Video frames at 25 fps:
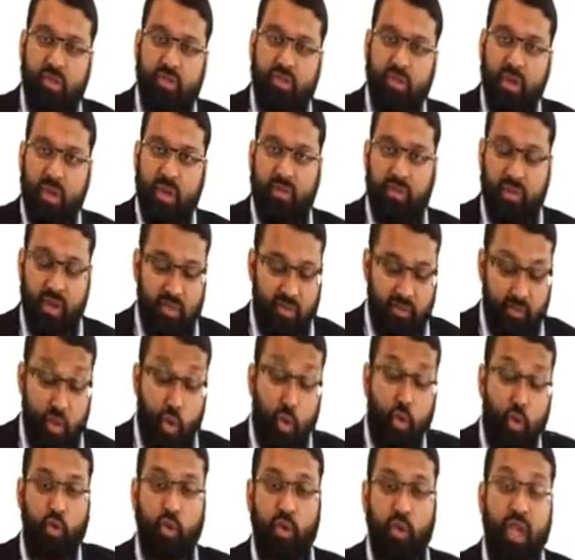of
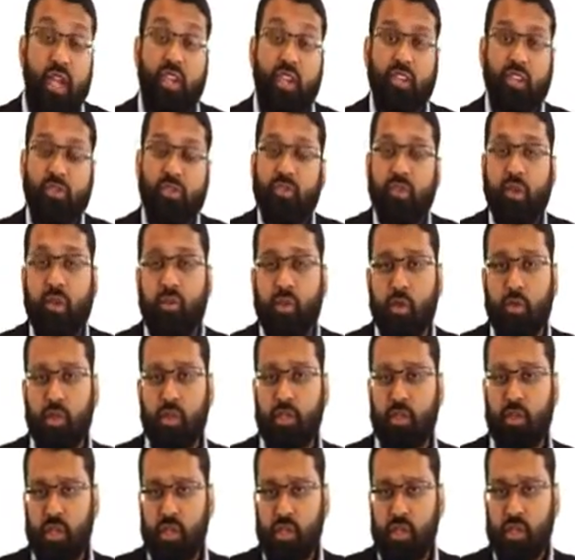procreation of
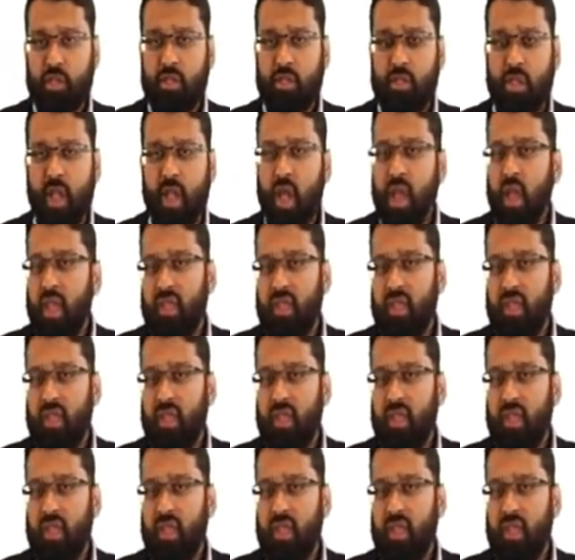human species.